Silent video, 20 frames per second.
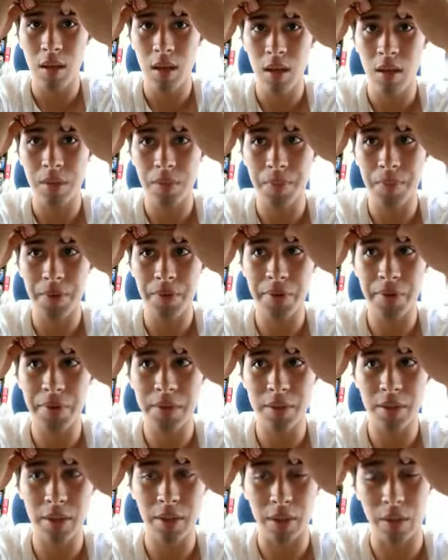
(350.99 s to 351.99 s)
and the
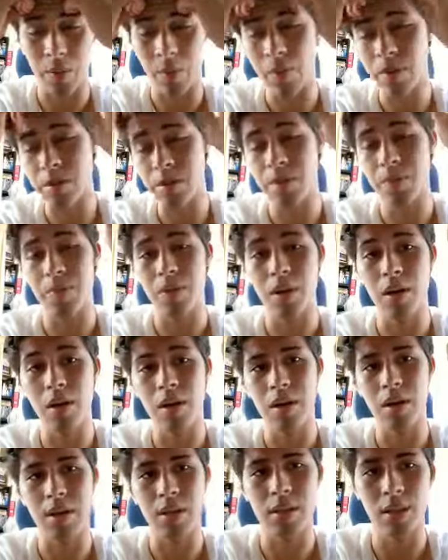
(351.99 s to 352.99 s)
powers in the Western
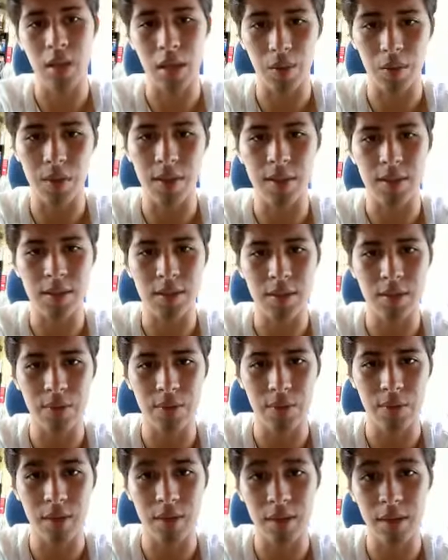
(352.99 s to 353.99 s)
Bloc, as I was
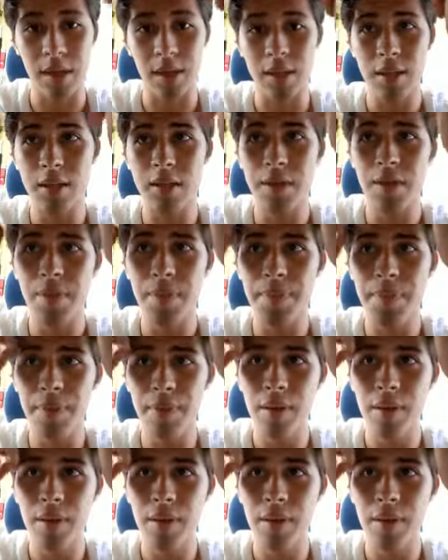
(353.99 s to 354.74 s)
already telling you,